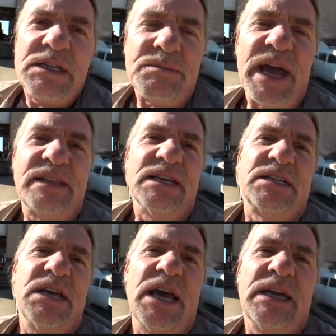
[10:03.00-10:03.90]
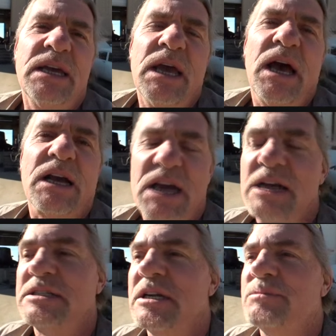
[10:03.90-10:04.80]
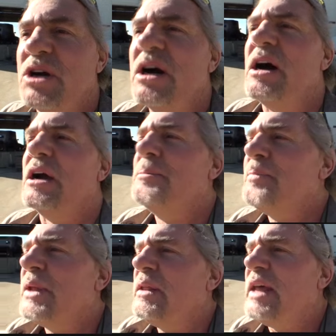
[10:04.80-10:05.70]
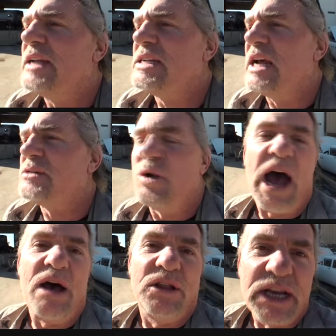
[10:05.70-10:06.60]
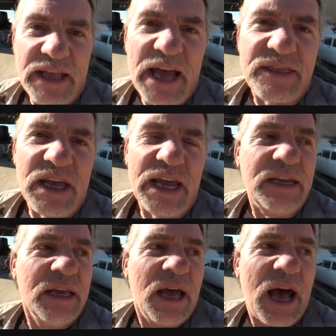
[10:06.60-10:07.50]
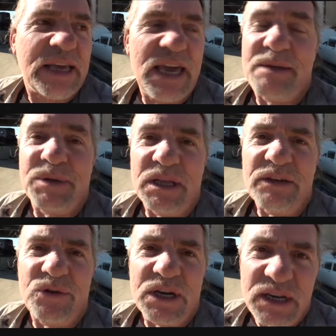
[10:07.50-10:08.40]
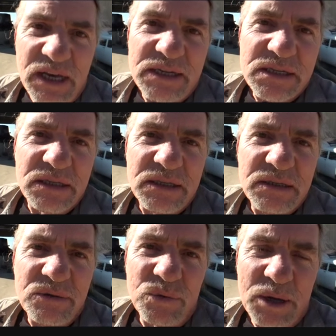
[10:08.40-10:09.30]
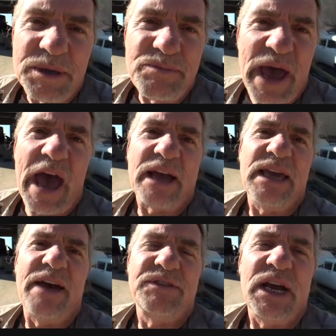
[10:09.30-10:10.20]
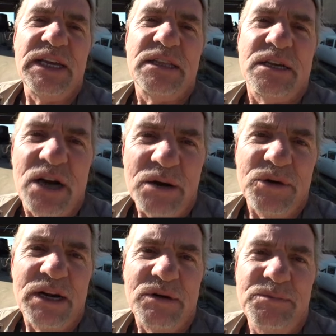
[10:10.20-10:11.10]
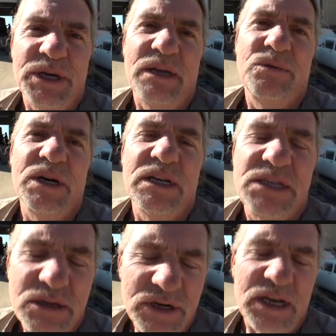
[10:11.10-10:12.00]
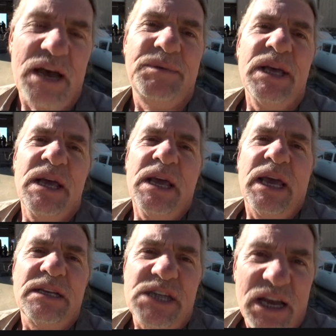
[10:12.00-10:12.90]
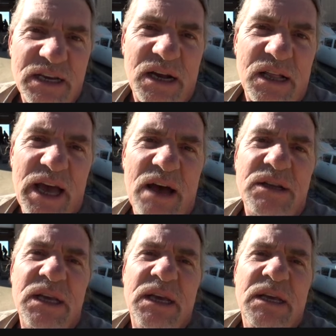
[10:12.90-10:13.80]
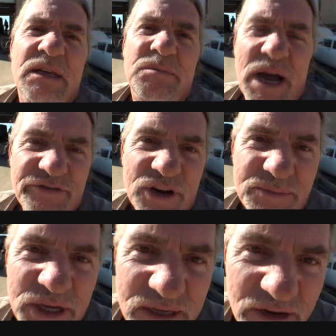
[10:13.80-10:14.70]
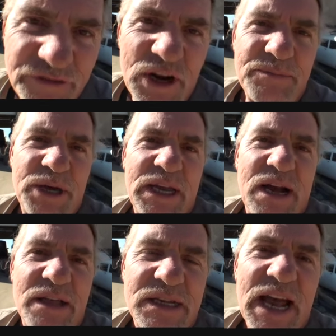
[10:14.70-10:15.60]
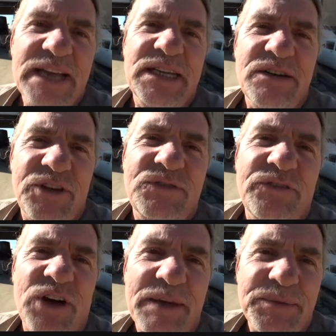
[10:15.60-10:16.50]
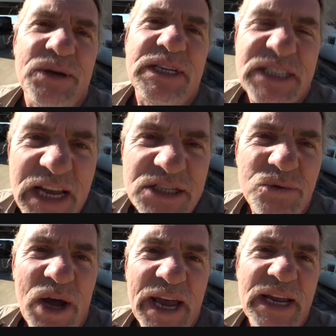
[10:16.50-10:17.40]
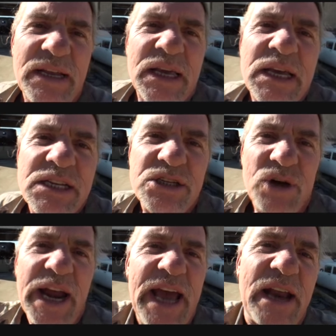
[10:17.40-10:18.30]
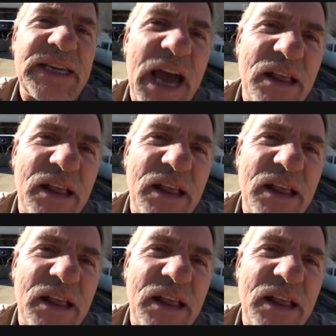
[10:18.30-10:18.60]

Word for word: to make this thing a custom car that says, wow, look at that thing. I can't believe what it is. We'll be back after I get the carburetor rebuilt. We're going to tune it up and check it all out. My friend Pete, your friend Pete, on the 1955 Buick station wagon, straight out of